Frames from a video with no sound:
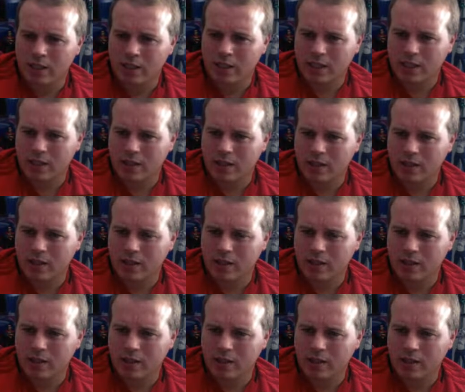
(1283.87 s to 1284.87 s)

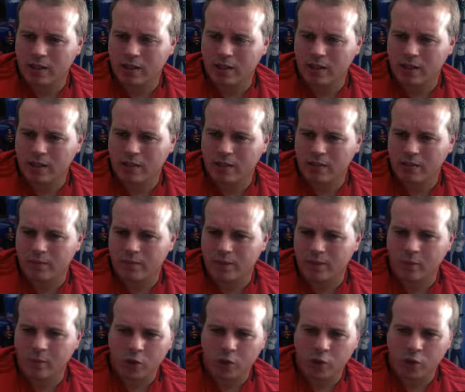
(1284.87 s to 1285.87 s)
United.
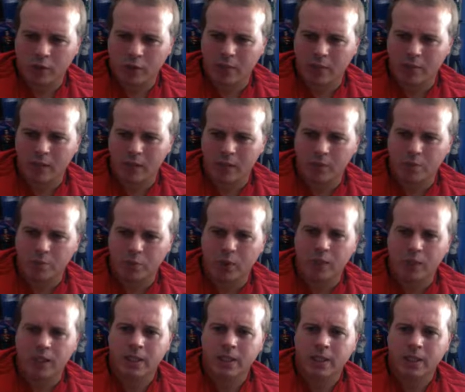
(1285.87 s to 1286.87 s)
I'm not sure what that means,
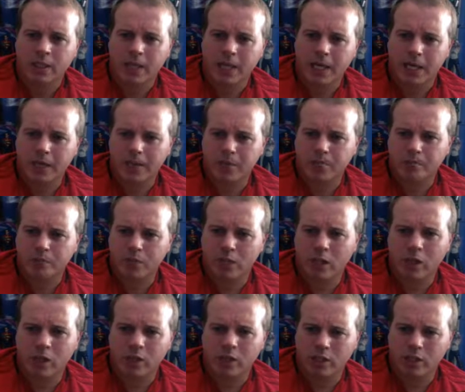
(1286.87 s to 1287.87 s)
but I don't
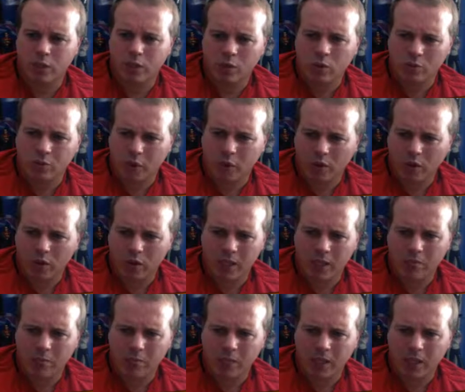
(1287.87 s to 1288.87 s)
think it's to do with ball
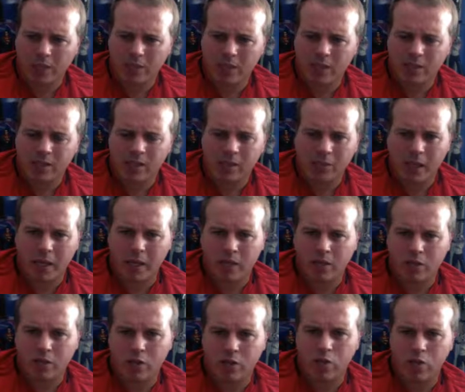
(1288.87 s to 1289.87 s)
keeping big name players on the
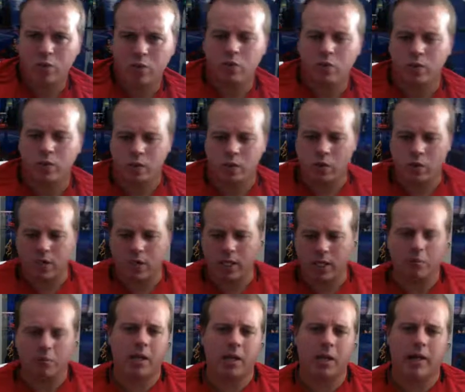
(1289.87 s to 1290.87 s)
bench. You take
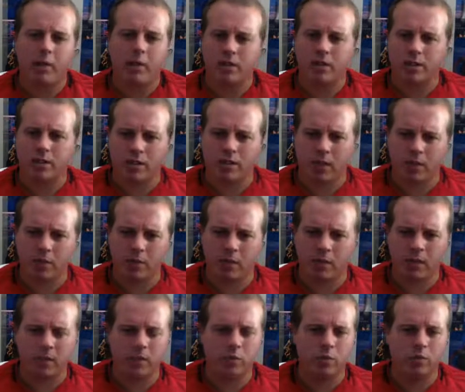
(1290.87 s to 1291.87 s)
a player out of the team like
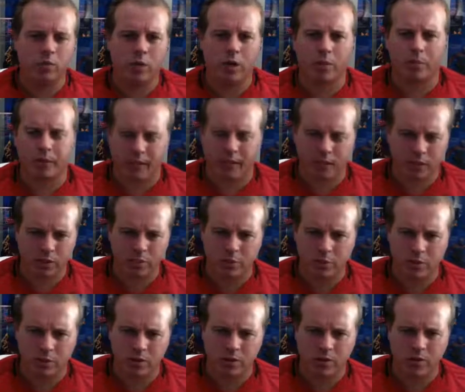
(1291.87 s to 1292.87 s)
you did with Pogba against
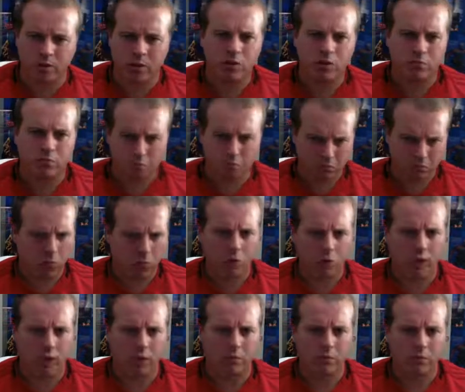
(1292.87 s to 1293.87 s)
Spurs.
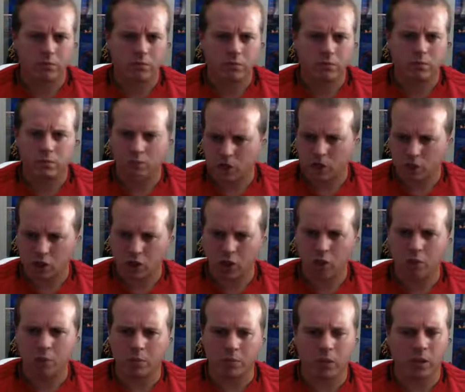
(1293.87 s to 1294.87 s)
Great,
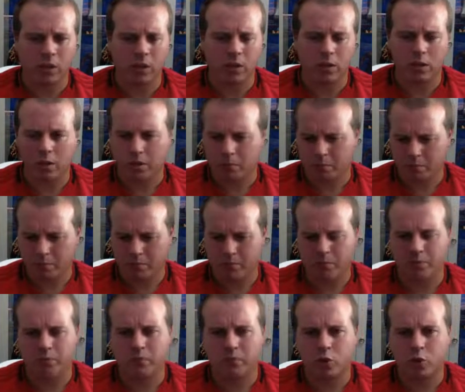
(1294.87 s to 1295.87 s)
showed the ball,
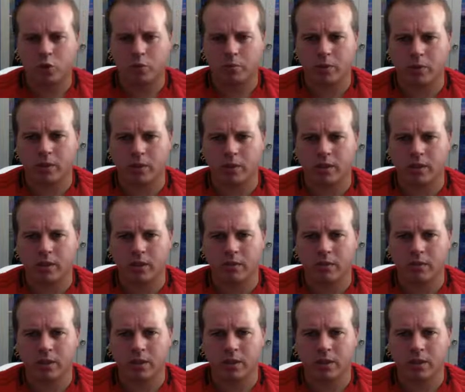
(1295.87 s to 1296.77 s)
took him out of the team.